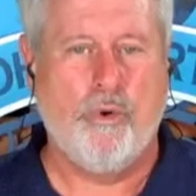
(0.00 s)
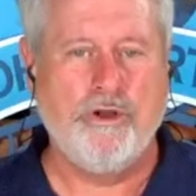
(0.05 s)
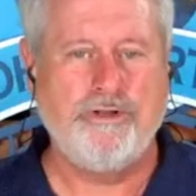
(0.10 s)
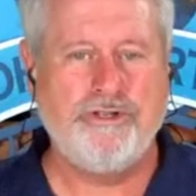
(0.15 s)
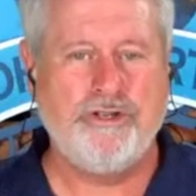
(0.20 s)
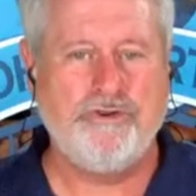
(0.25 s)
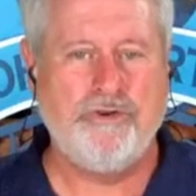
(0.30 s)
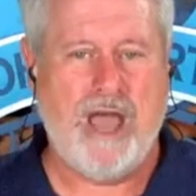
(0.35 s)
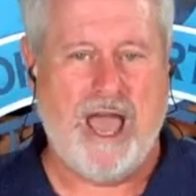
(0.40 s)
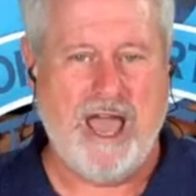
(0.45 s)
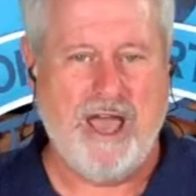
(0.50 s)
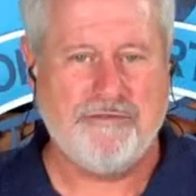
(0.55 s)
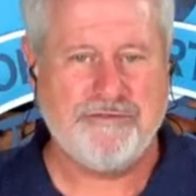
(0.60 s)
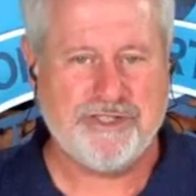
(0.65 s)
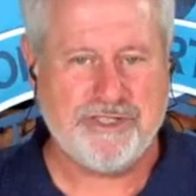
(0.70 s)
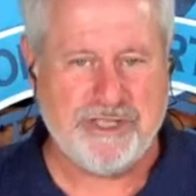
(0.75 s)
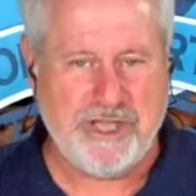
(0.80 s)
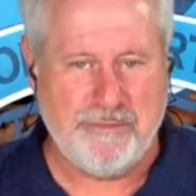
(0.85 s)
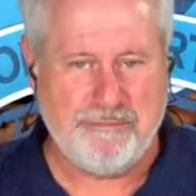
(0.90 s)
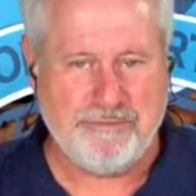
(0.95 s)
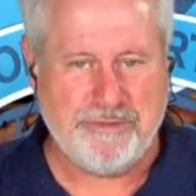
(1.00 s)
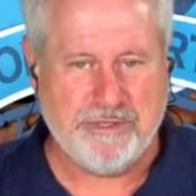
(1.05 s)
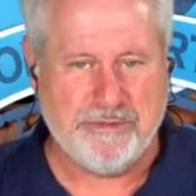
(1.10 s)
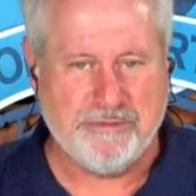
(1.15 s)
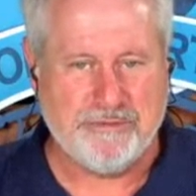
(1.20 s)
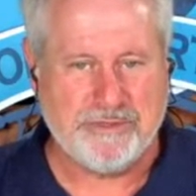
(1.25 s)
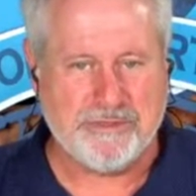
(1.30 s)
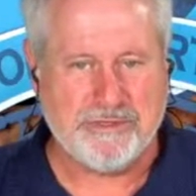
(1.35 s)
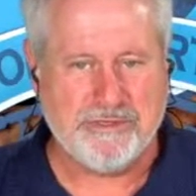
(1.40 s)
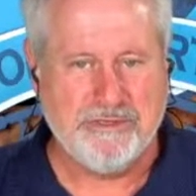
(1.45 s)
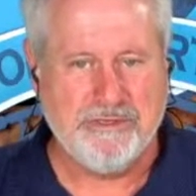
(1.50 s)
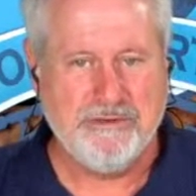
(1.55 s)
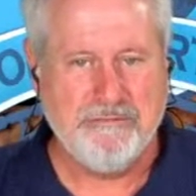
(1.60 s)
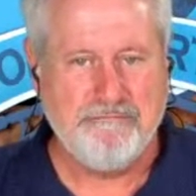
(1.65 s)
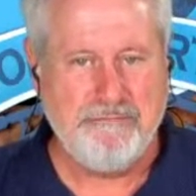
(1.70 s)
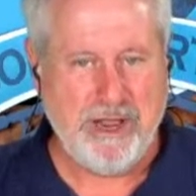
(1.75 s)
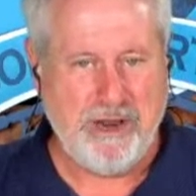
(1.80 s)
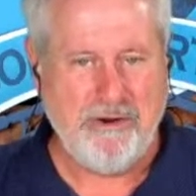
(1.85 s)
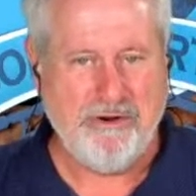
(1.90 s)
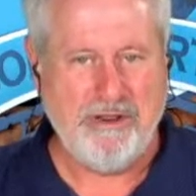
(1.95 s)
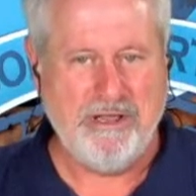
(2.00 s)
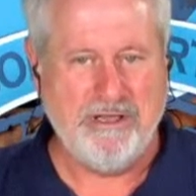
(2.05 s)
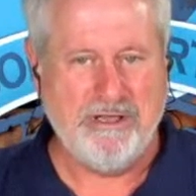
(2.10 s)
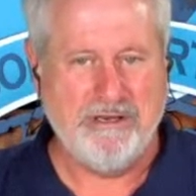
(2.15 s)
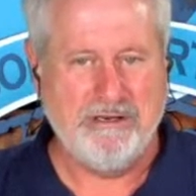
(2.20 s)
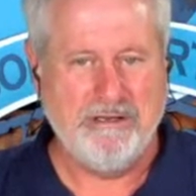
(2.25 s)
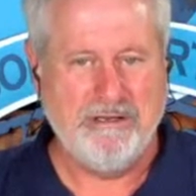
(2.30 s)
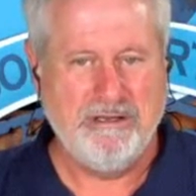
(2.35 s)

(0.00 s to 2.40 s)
to have symptoms, period.